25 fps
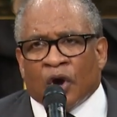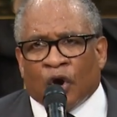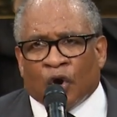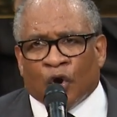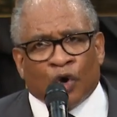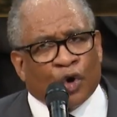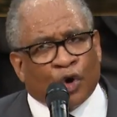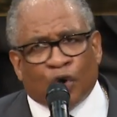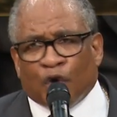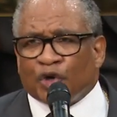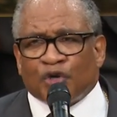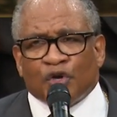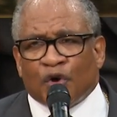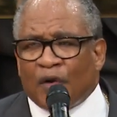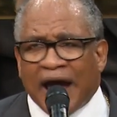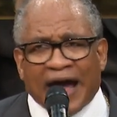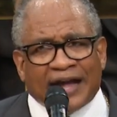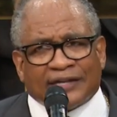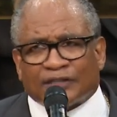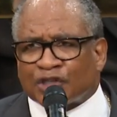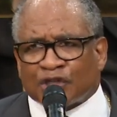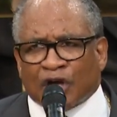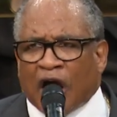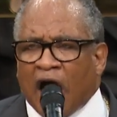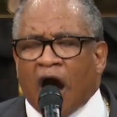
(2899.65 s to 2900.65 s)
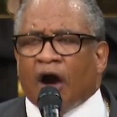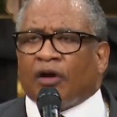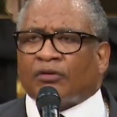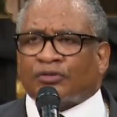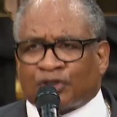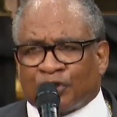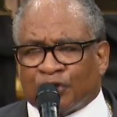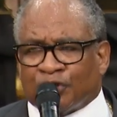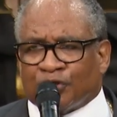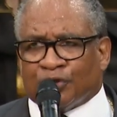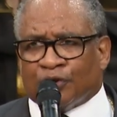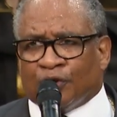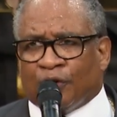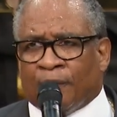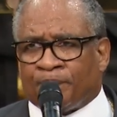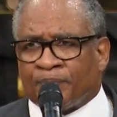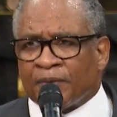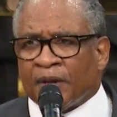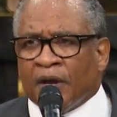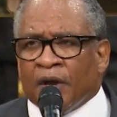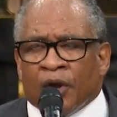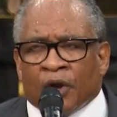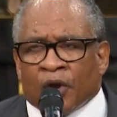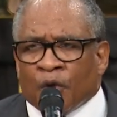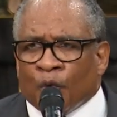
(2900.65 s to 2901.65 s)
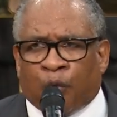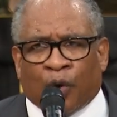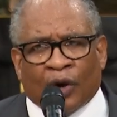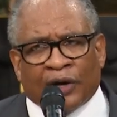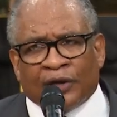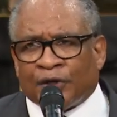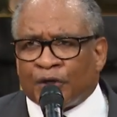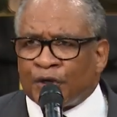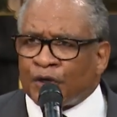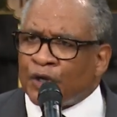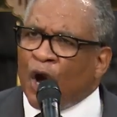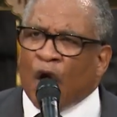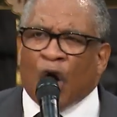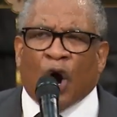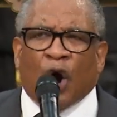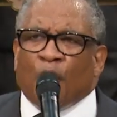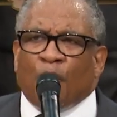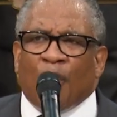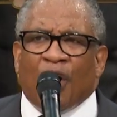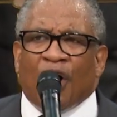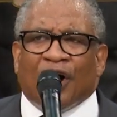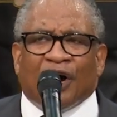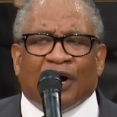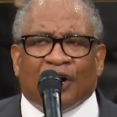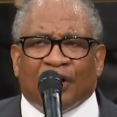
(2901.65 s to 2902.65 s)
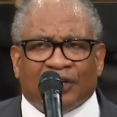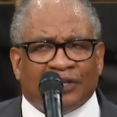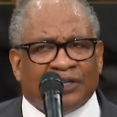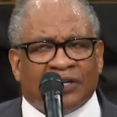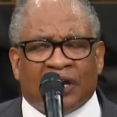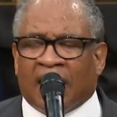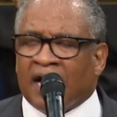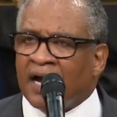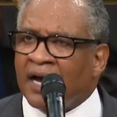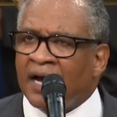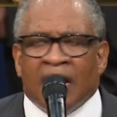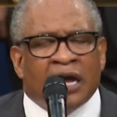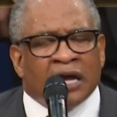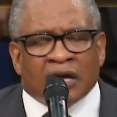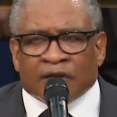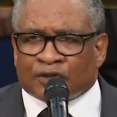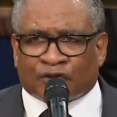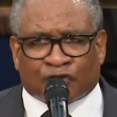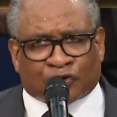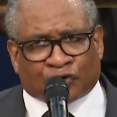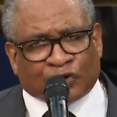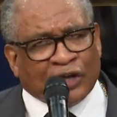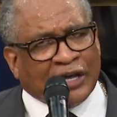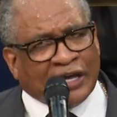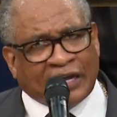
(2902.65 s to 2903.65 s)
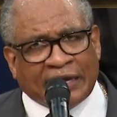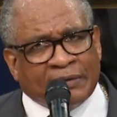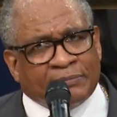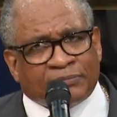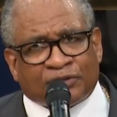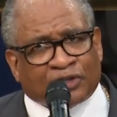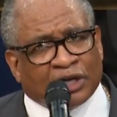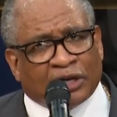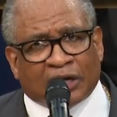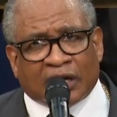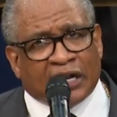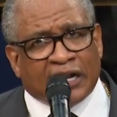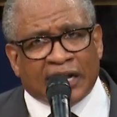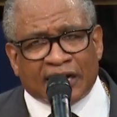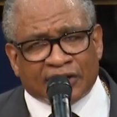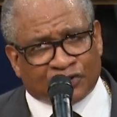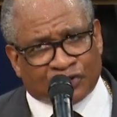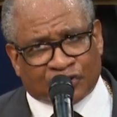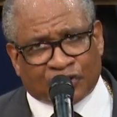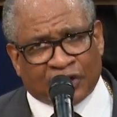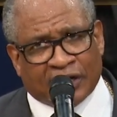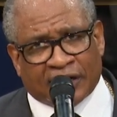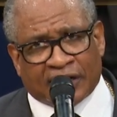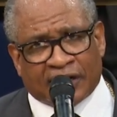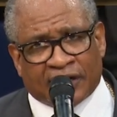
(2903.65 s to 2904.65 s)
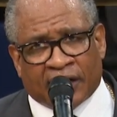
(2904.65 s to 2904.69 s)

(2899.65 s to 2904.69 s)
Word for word: Who do I talk to when no one seems to listen?